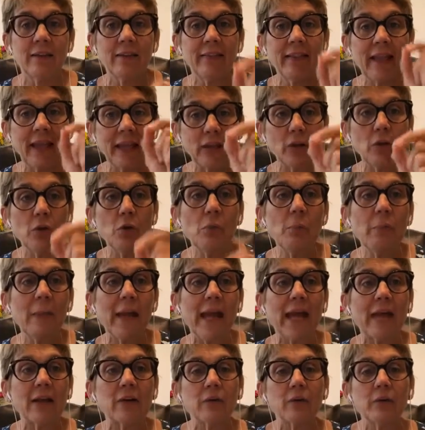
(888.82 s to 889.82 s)
that you
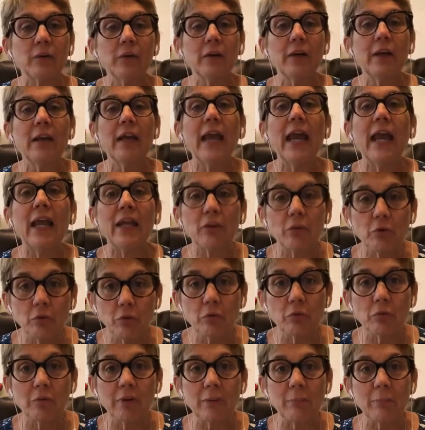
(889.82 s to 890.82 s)
matter, and your
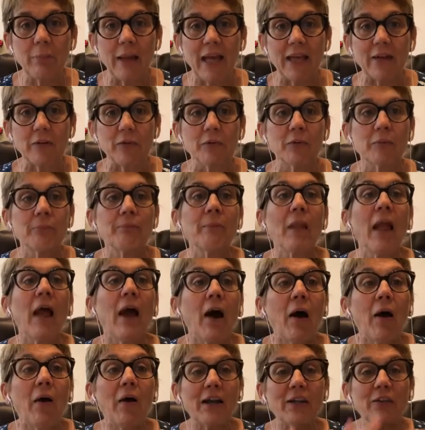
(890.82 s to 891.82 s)
dream matters.
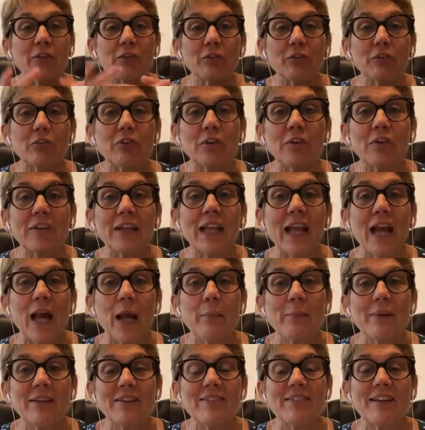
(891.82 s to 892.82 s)
All right, so share in the
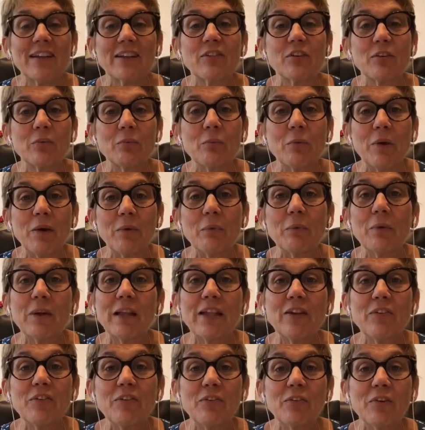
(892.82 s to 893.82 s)
comment section what
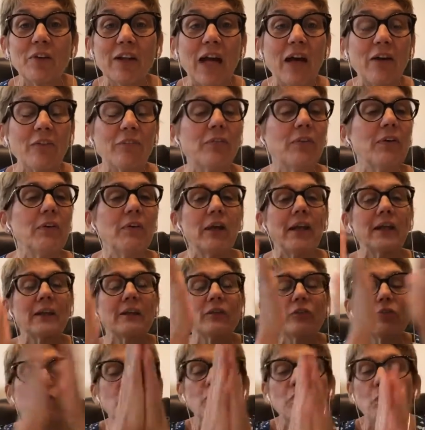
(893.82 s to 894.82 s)
really stood out for you
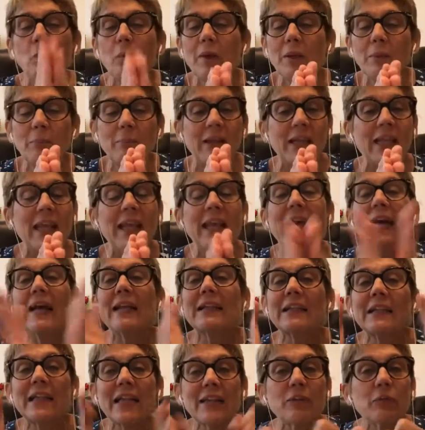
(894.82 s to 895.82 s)
and join me.
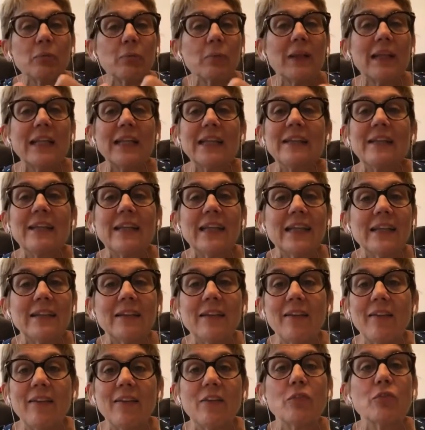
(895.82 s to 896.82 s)
Let's really dig
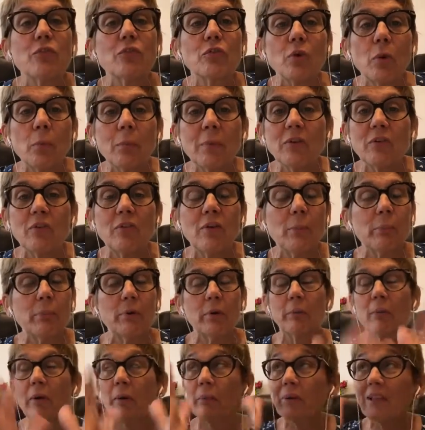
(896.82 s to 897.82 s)
into this so much deeper
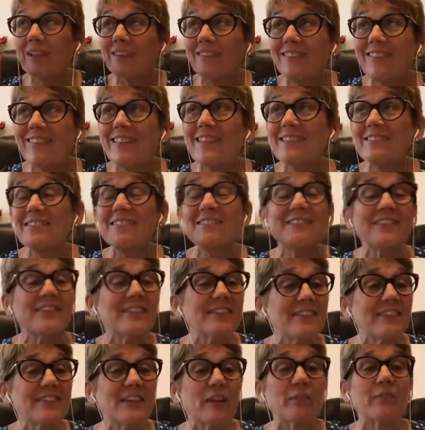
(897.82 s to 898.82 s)
tomorrow, because this is the
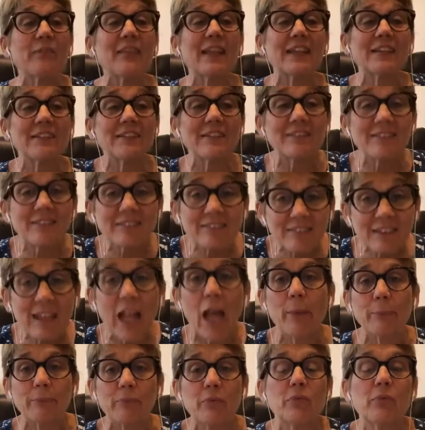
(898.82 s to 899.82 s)
stuff that
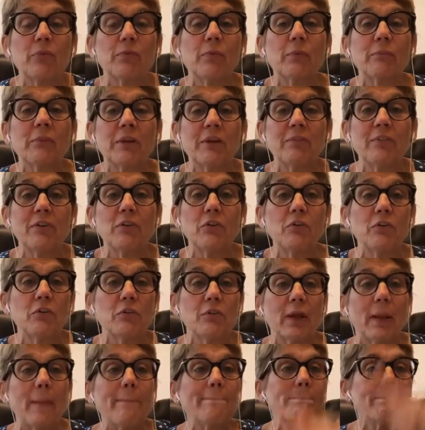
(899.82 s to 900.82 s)
stops you from living your
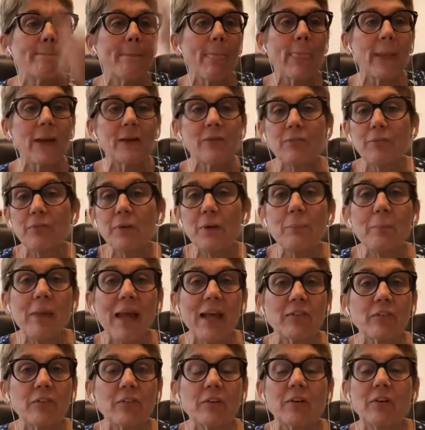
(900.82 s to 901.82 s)
dream. Free
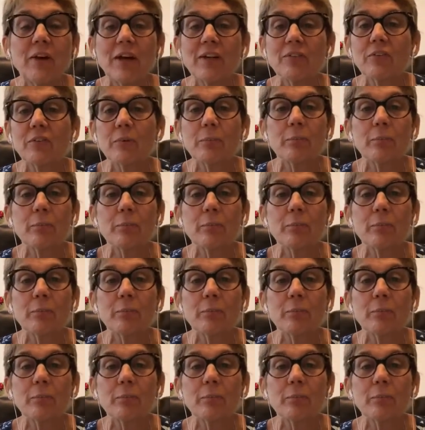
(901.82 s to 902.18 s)
masterclass